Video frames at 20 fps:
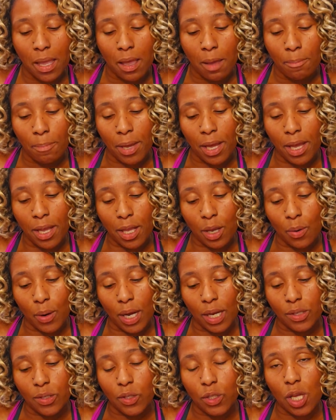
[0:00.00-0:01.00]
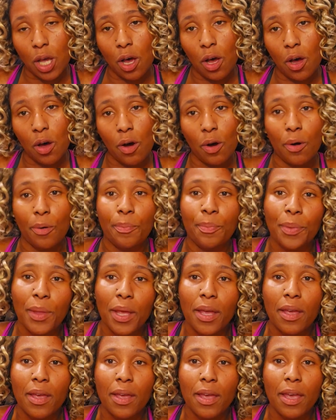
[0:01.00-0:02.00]
But anyway, so
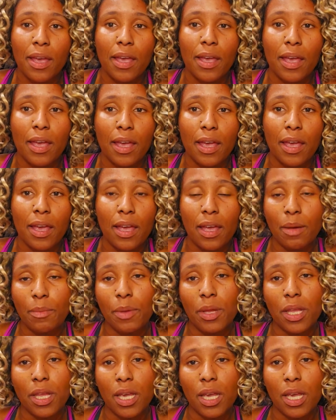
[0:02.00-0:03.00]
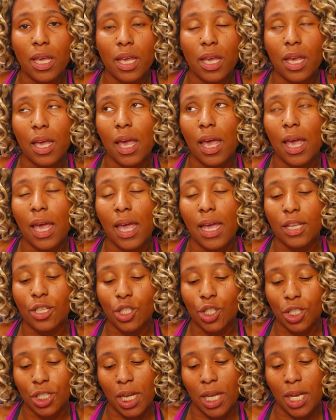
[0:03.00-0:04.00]
Emily and
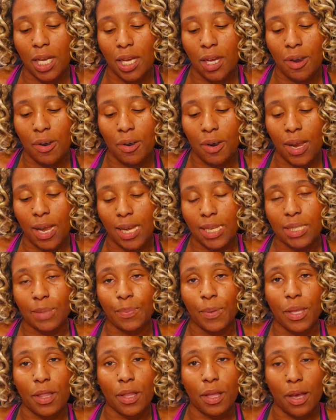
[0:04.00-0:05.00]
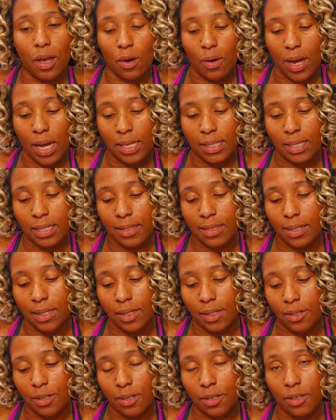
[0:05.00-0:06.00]
Shane, her husband, they go out to
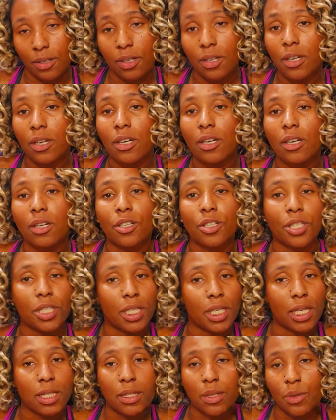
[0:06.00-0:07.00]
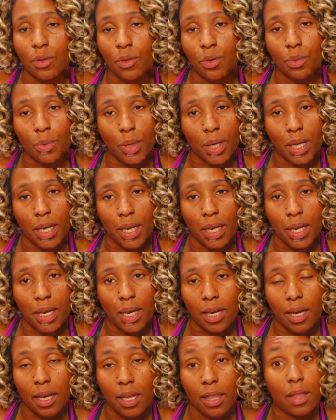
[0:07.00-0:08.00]
dinner. She gets a new
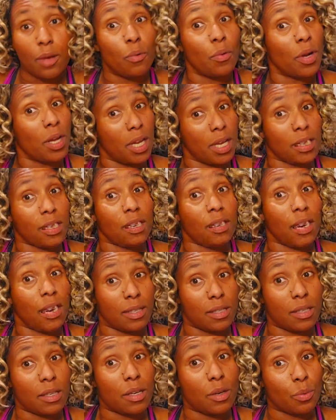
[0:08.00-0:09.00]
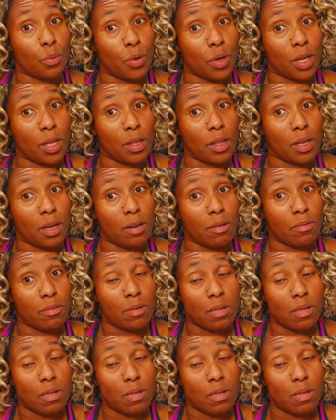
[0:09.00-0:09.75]
ring. The ring is a nice looking ring though.